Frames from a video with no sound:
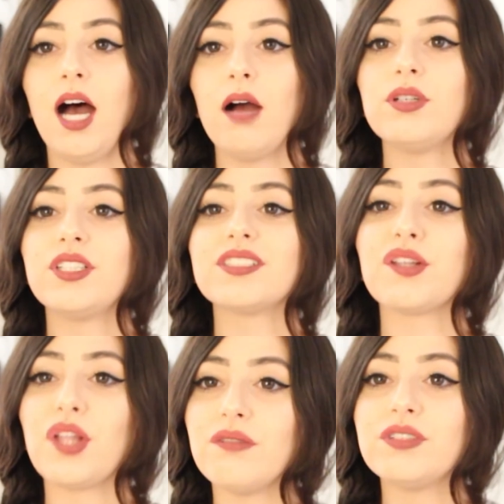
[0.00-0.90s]
I would just
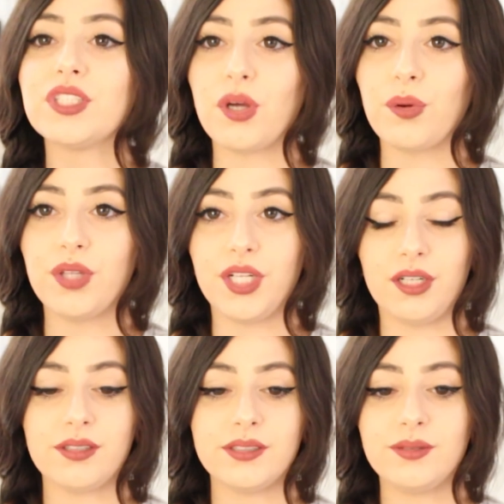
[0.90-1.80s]
love to go
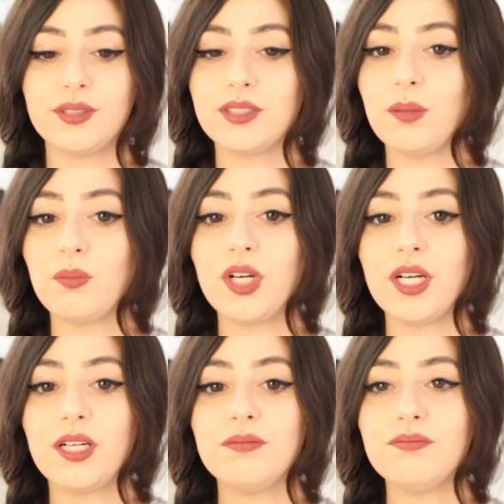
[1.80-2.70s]
there.
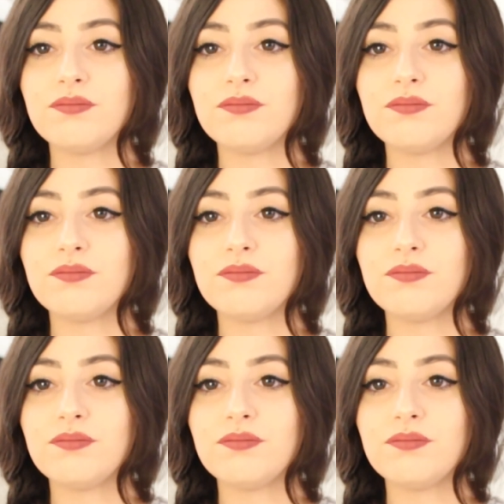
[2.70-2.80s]
Somewhere,